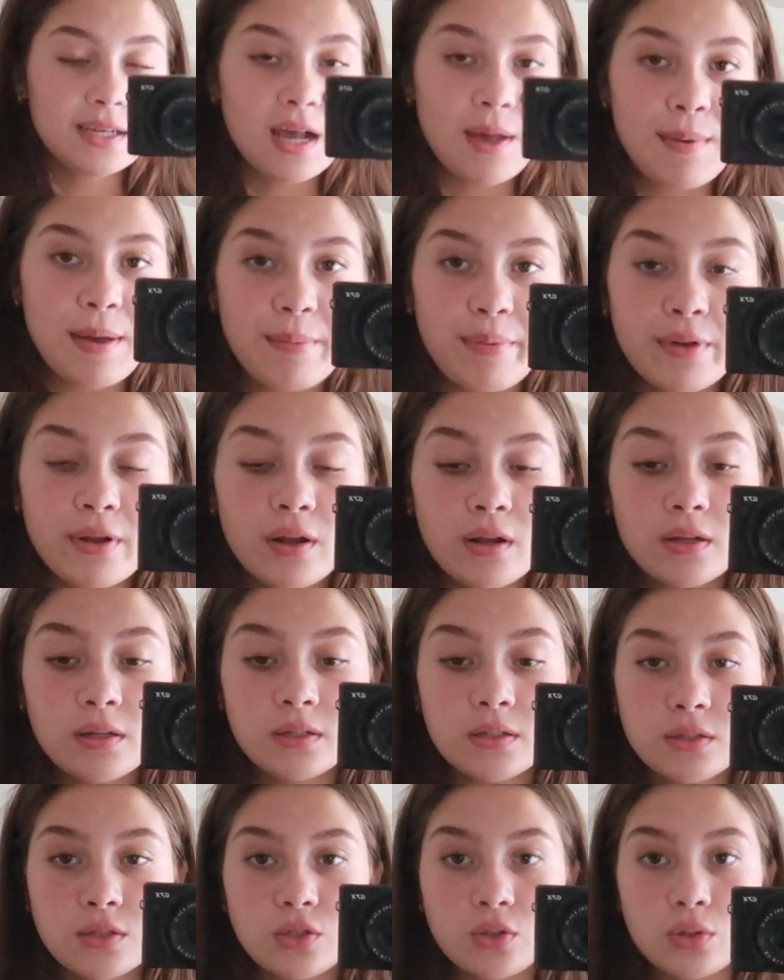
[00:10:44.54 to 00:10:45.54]
I might put
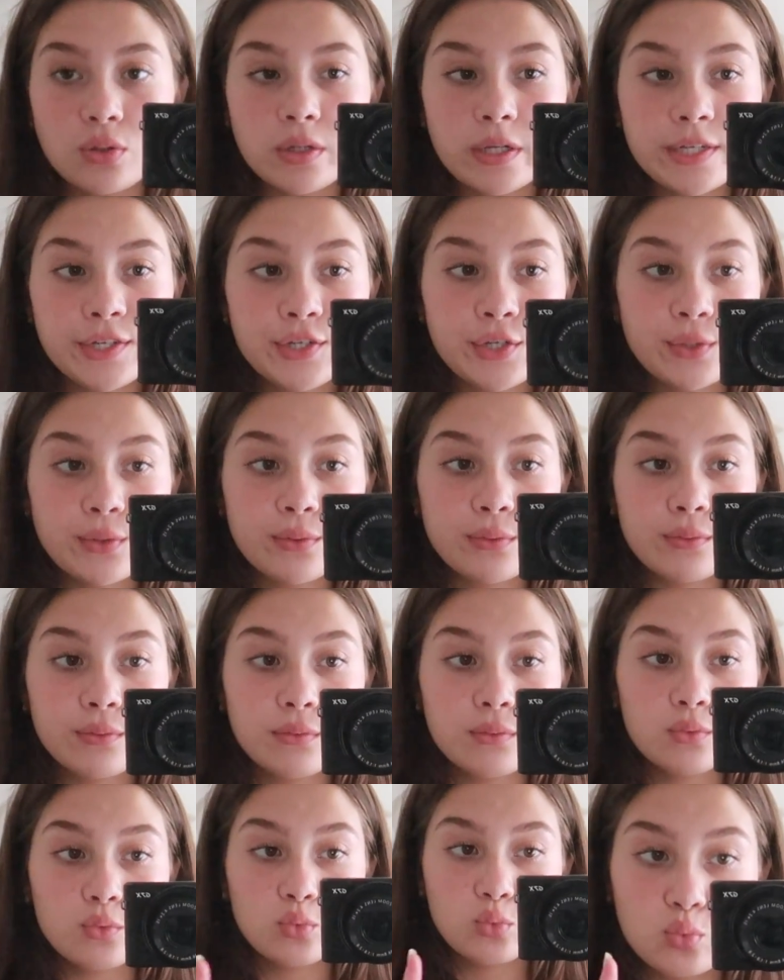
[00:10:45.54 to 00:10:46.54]
on jewelry too.
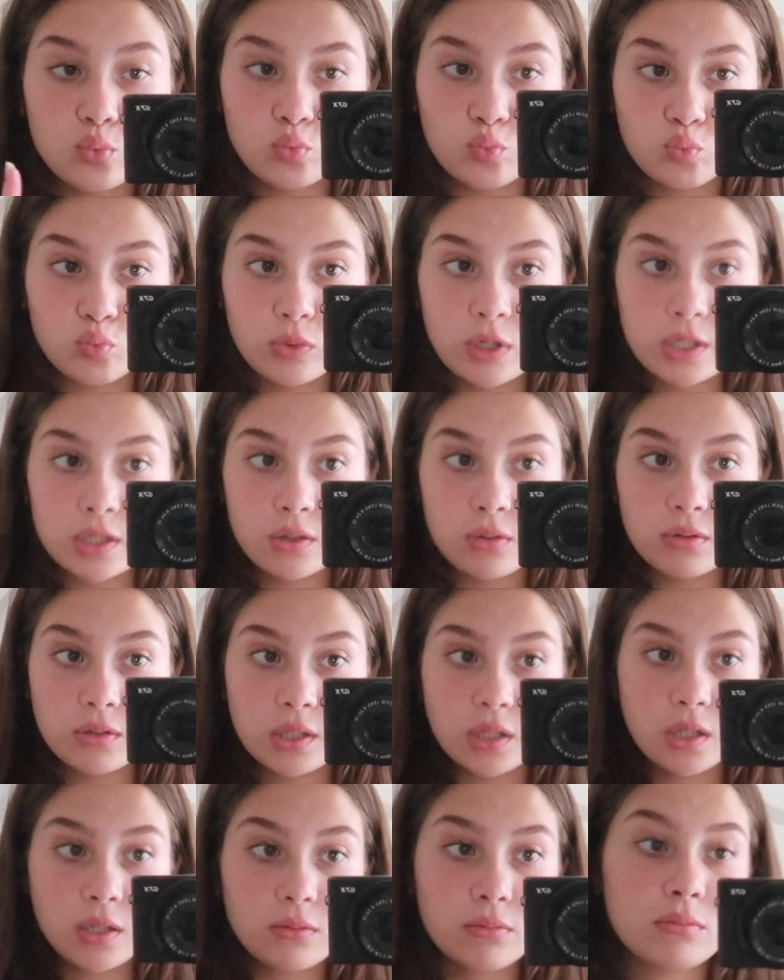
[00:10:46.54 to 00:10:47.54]
Let's go
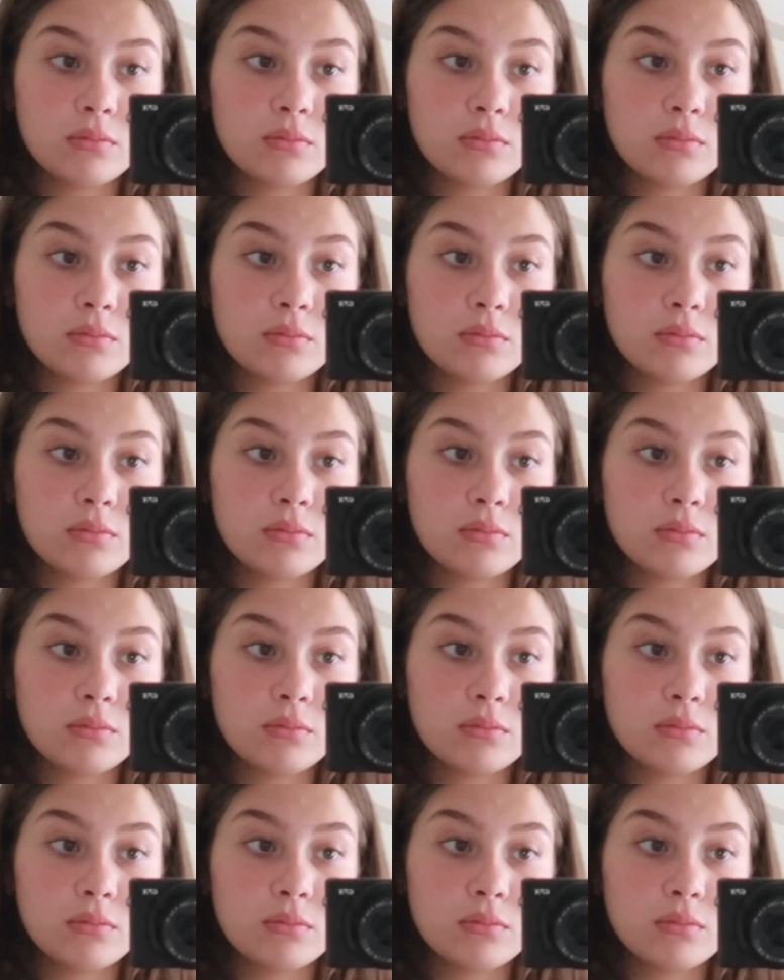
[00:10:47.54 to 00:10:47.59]
see.